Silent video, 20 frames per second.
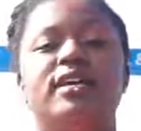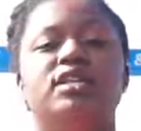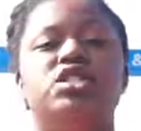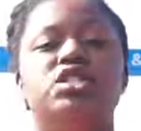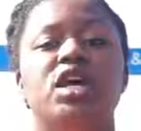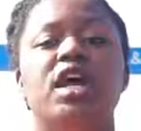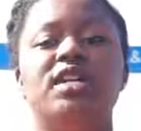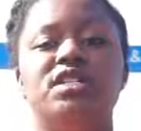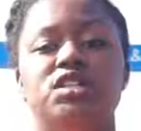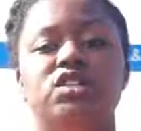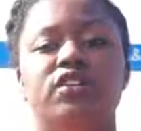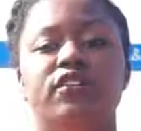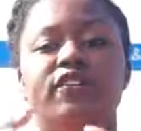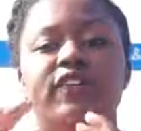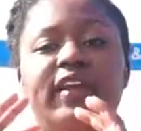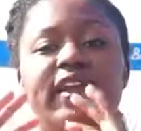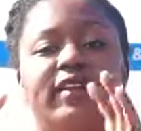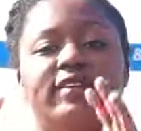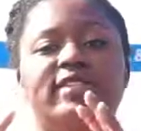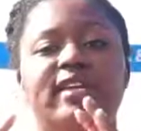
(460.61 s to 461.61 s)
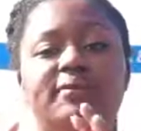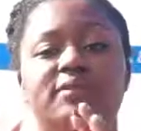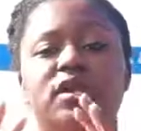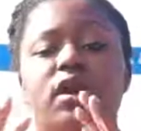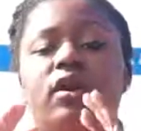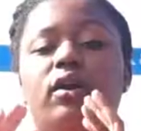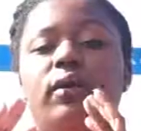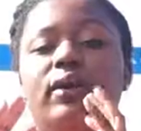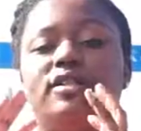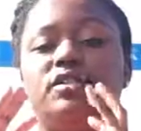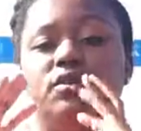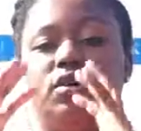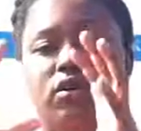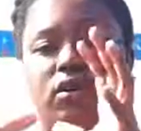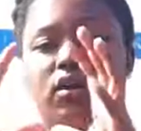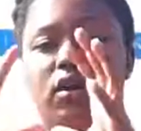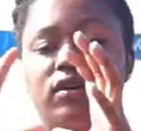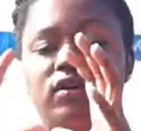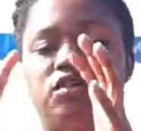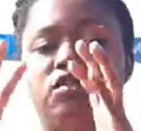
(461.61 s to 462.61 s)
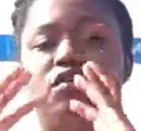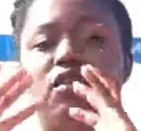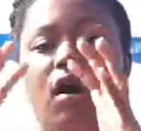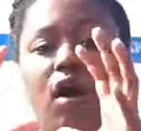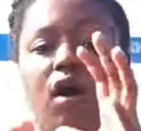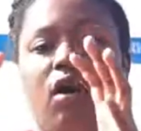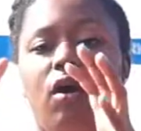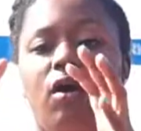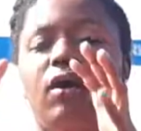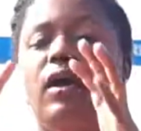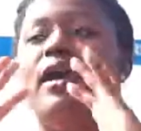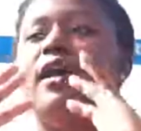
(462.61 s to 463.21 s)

Just your fingertips are going to control